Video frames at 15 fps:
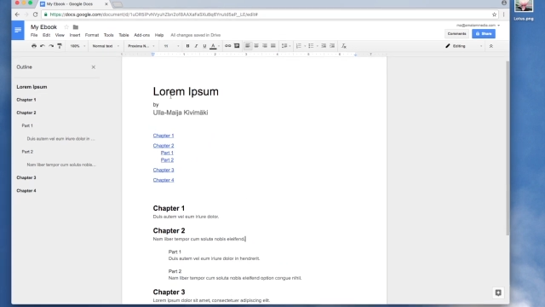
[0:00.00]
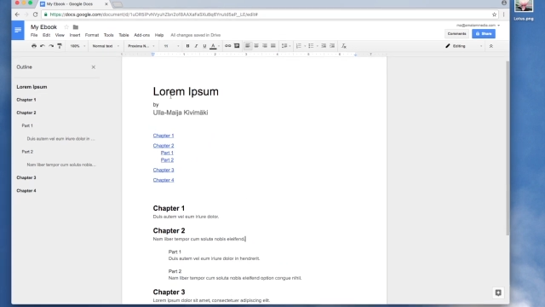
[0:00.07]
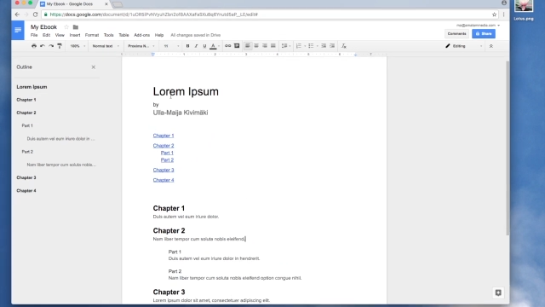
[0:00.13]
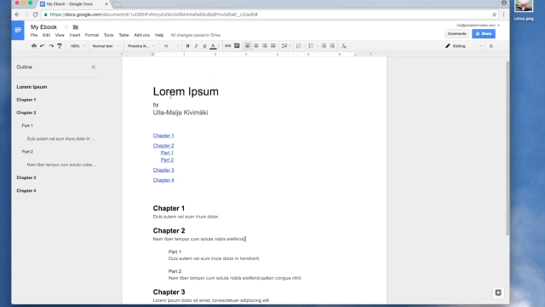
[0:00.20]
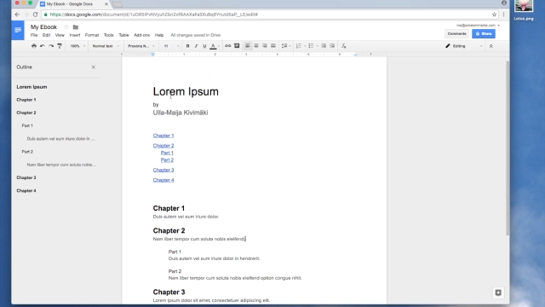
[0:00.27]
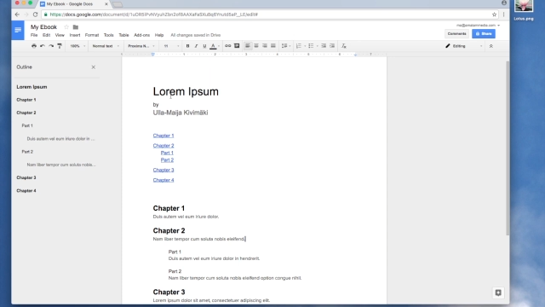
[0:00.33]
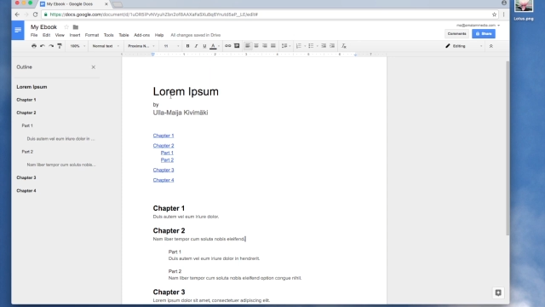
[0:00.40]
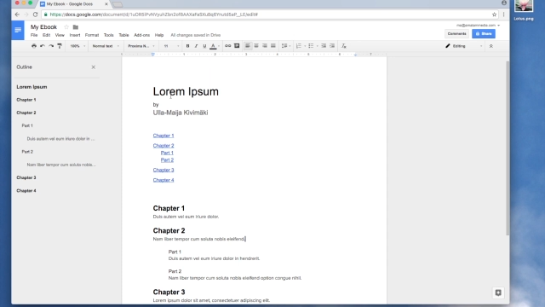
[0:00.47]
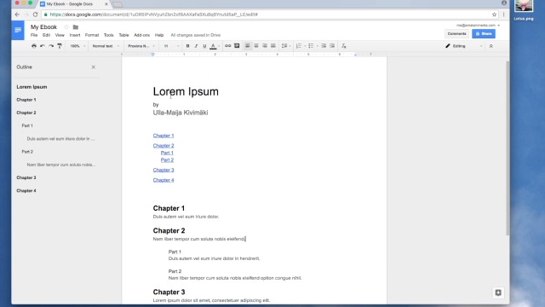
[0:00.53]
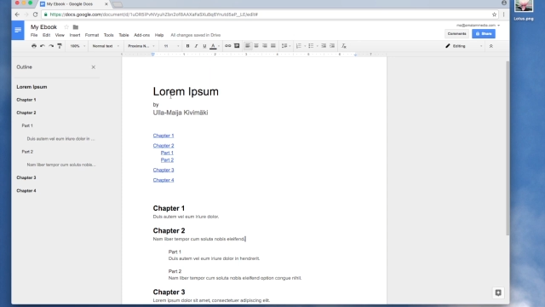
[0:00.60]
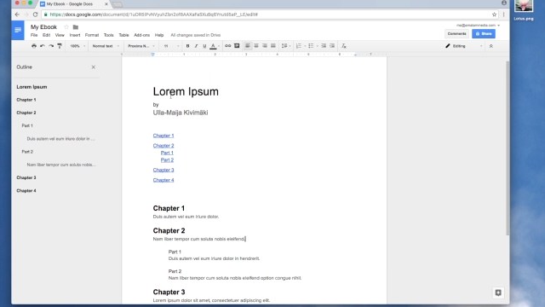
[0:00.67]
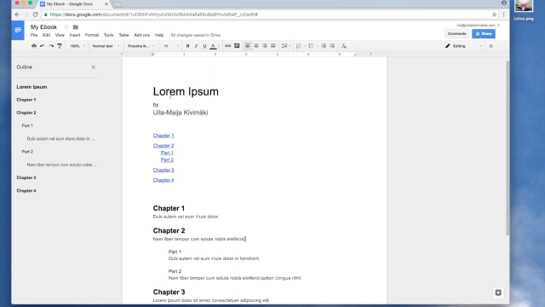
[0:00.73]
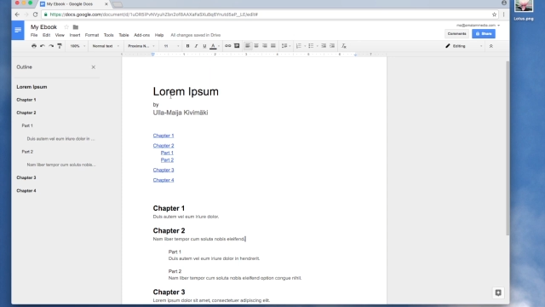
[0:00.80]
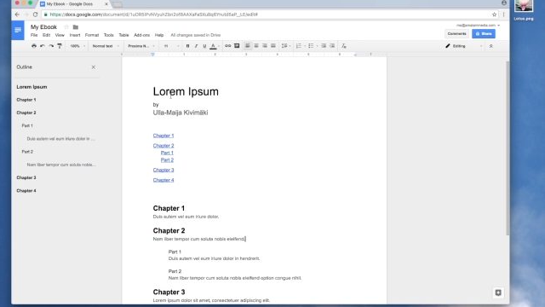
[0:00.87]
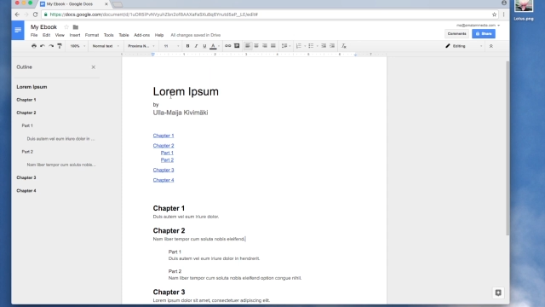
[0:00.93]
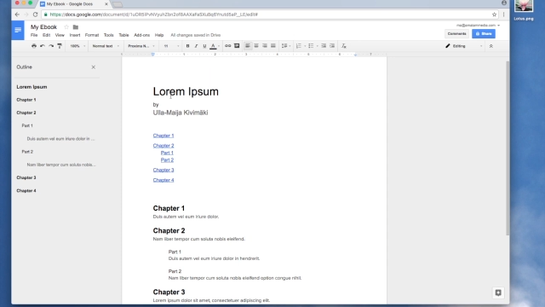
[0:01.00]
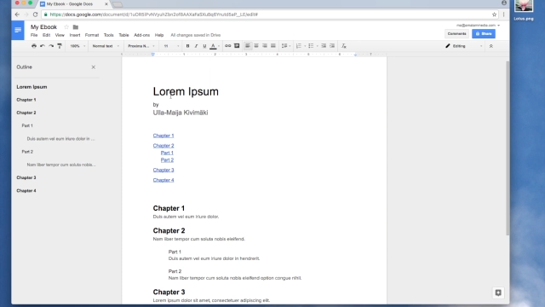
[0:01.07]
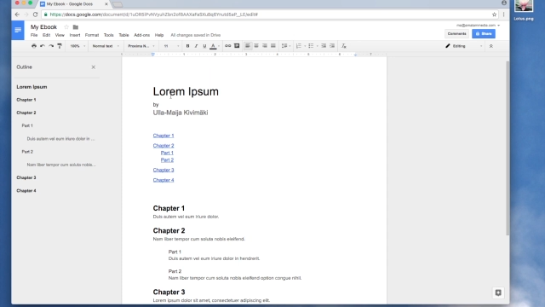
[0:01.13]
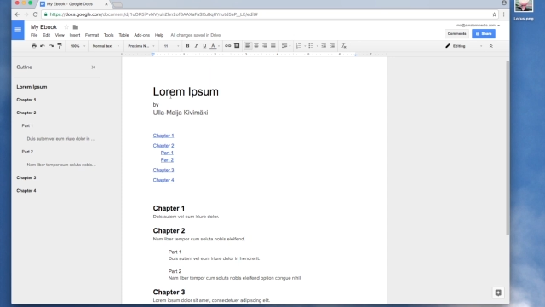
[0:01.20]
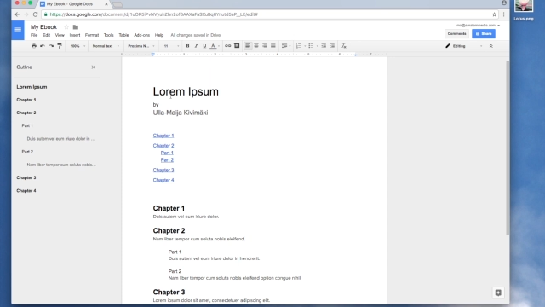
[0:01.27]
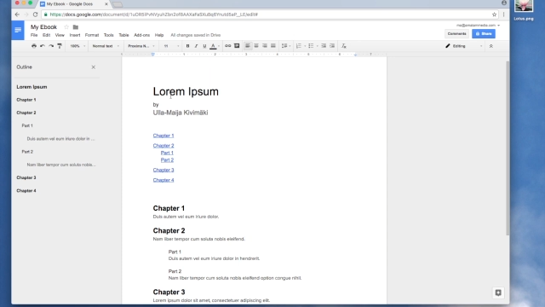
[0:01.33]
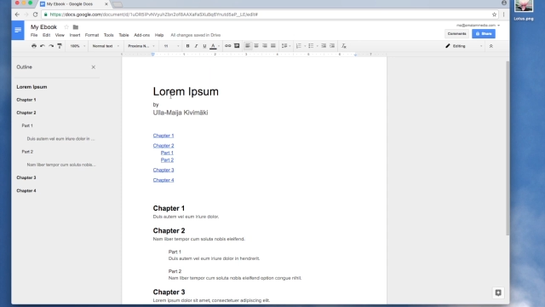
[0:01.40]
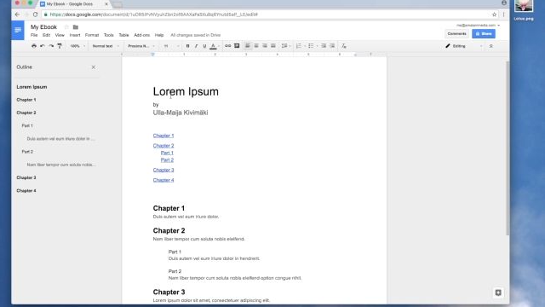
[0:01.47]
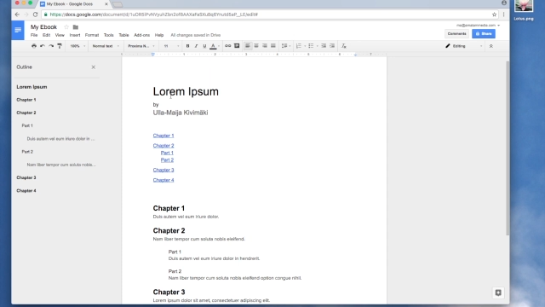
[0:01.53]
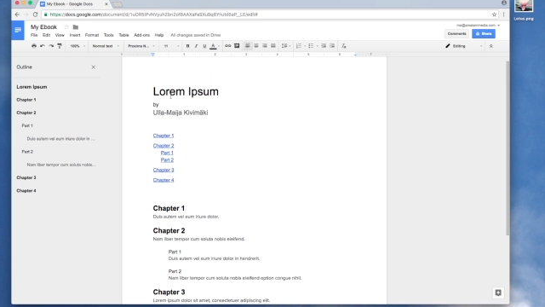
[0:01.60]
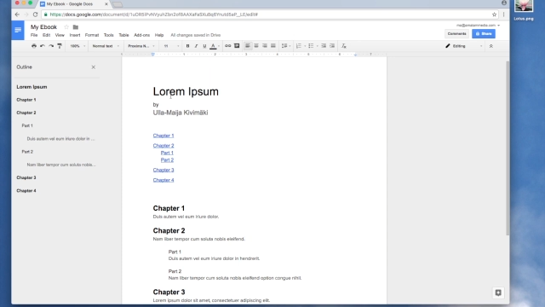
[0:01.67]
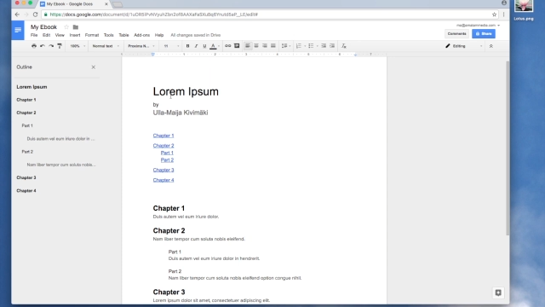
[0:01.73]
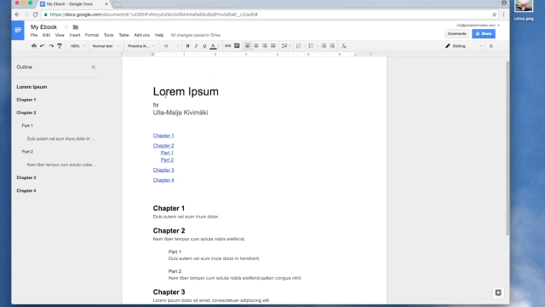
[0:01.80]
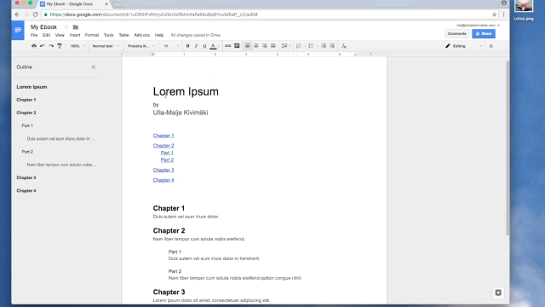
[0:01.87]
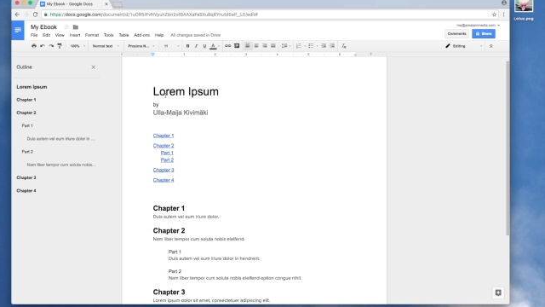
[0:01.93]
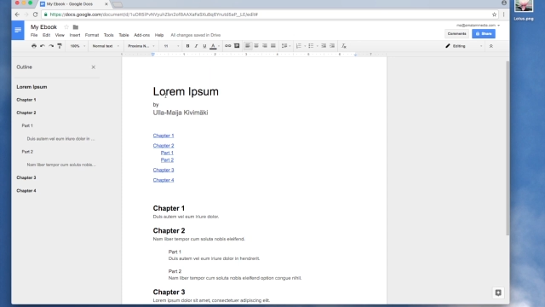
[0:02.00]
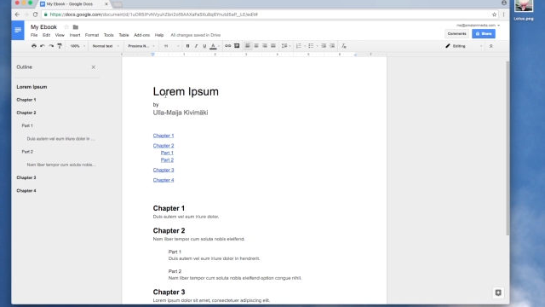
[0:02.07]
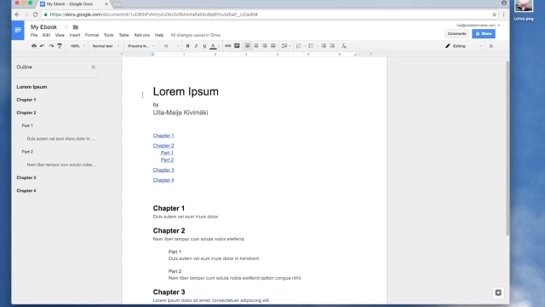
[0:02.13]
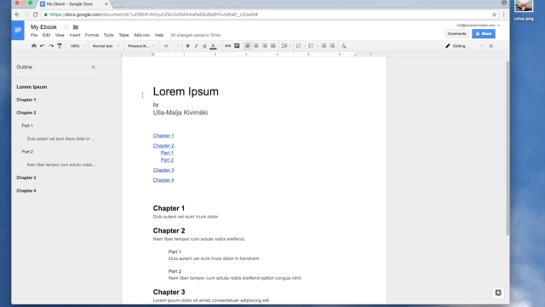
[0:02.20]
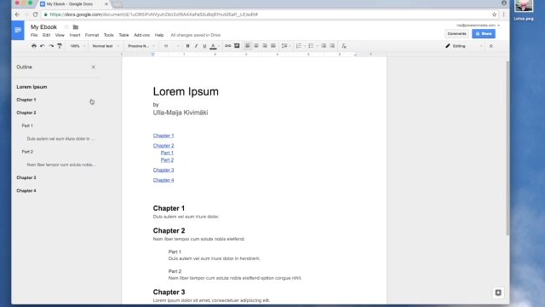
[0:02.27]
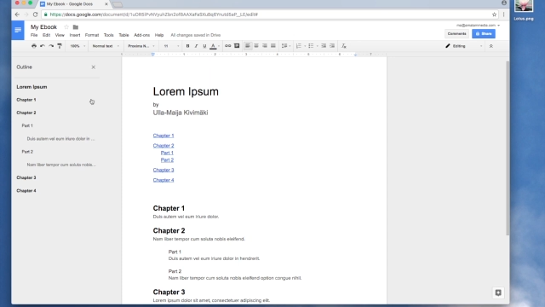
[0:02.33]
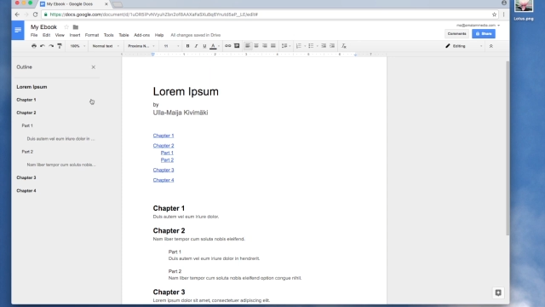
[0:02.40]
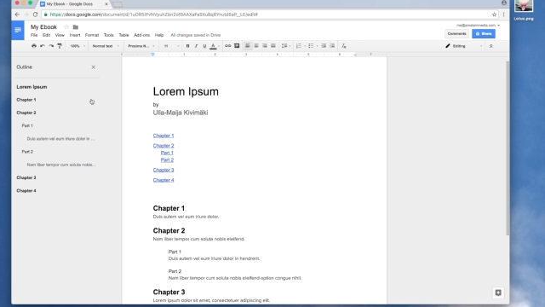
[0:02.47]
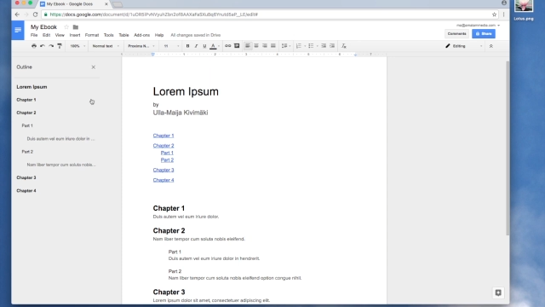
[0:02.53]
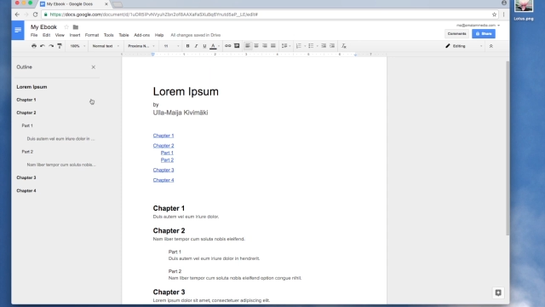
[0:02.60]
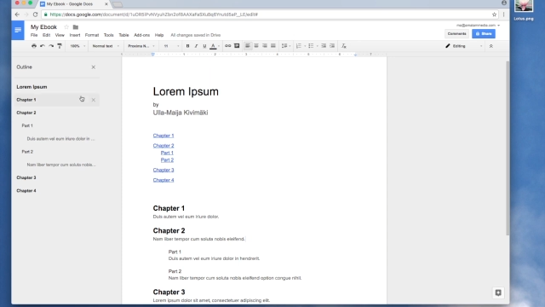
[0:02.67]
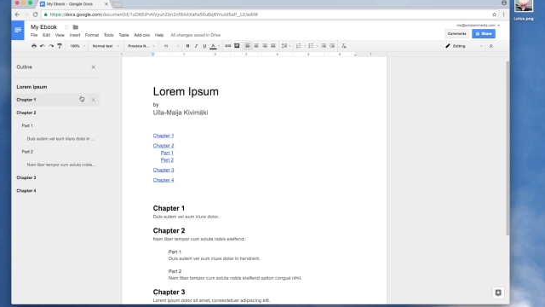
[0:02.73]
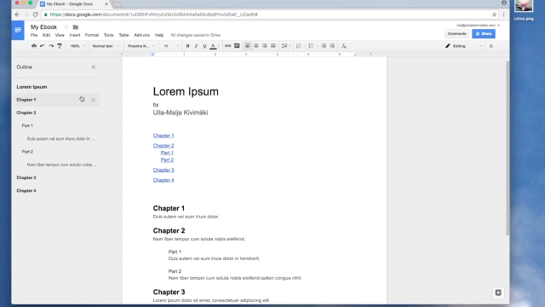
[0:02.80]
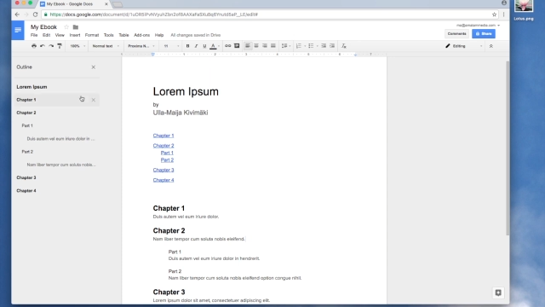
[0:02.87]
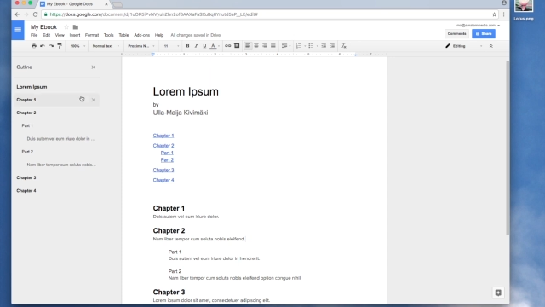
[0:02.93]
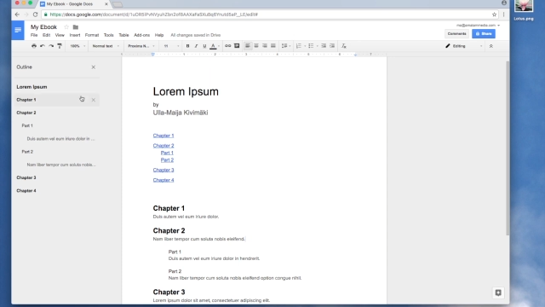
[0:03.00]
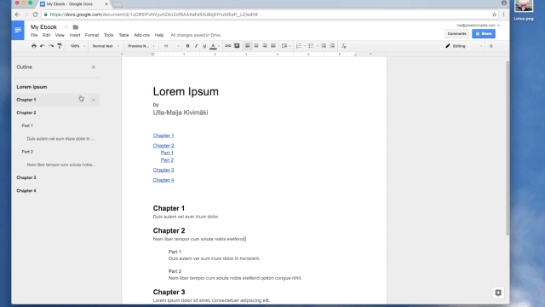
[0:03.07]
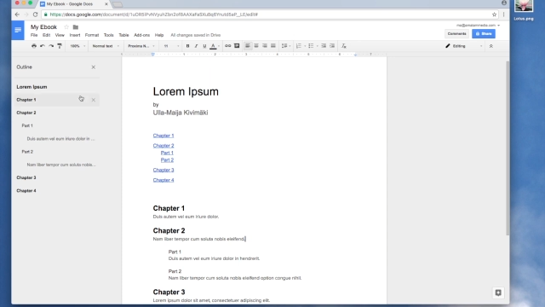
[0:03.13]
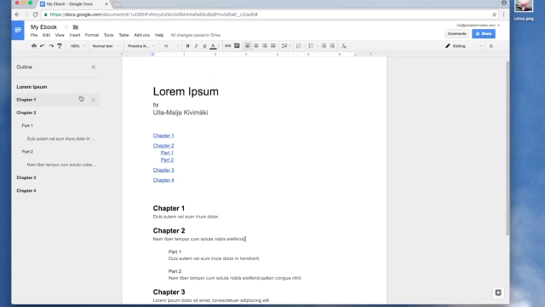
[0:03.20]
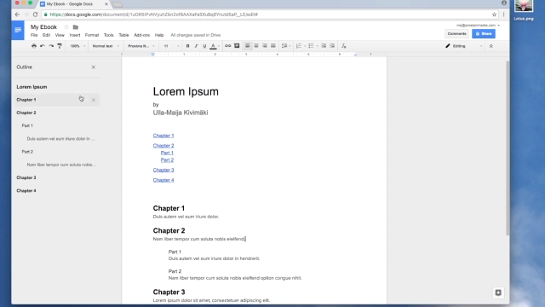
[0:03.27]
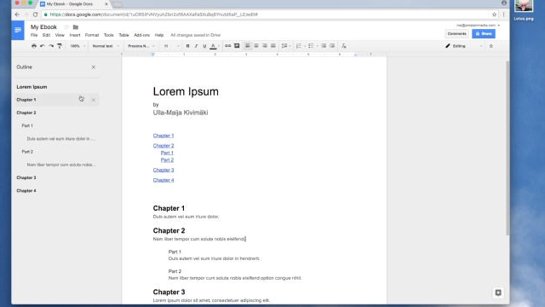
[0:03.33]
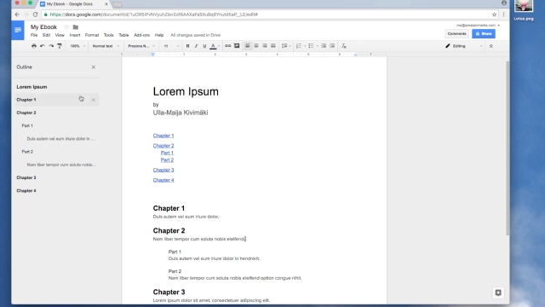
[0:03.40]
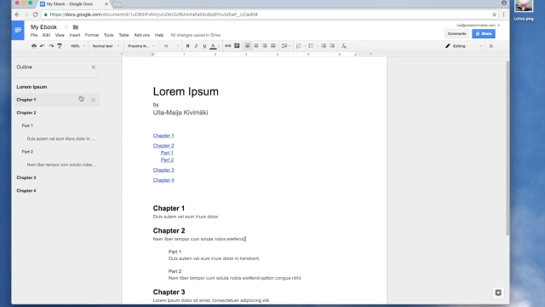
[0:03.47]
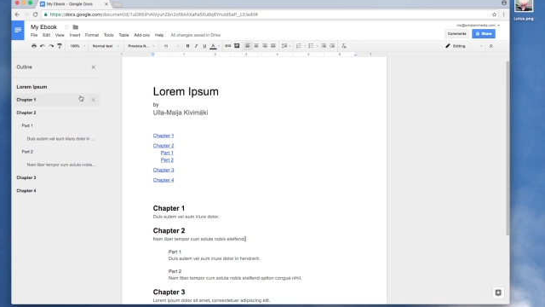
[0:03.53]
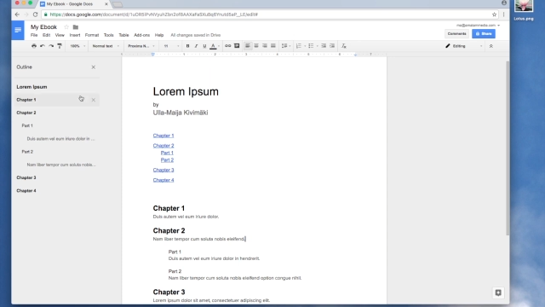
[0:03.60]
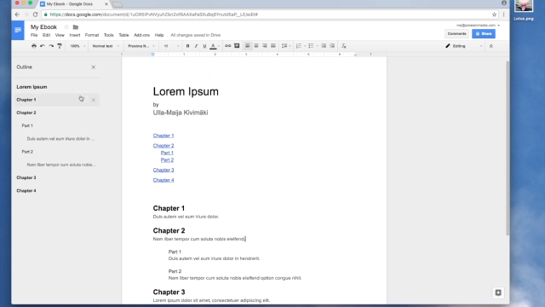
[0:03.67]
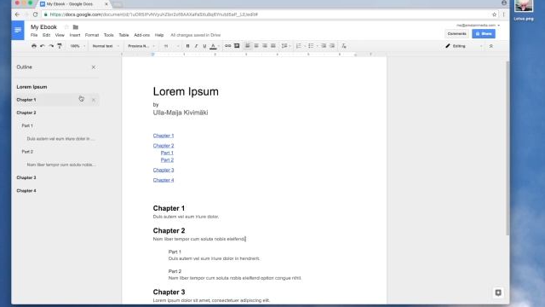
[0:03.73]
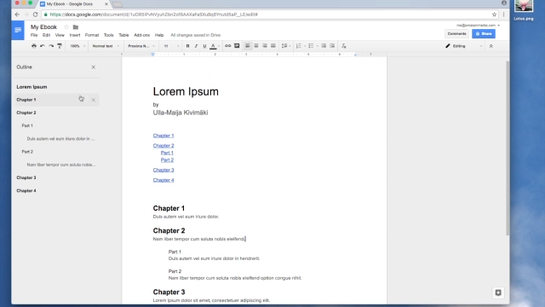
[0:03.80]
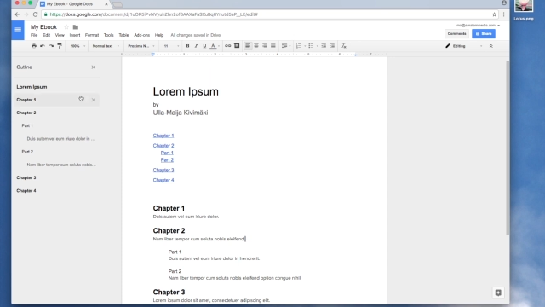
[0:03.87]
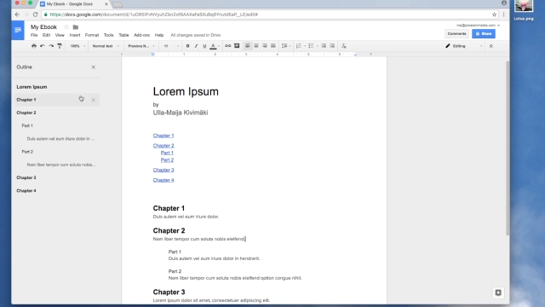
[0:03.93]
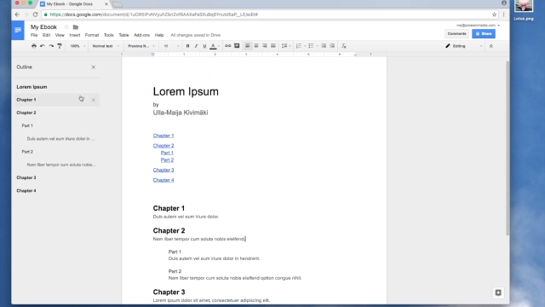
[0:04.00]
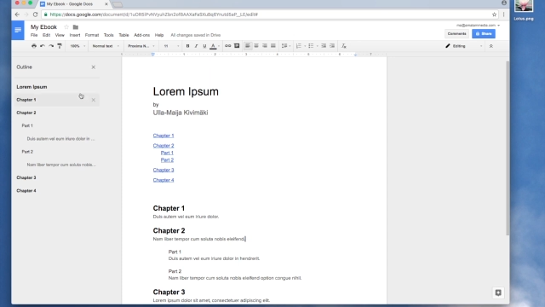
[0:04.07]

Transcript: No face is visible, so there are no lips to read.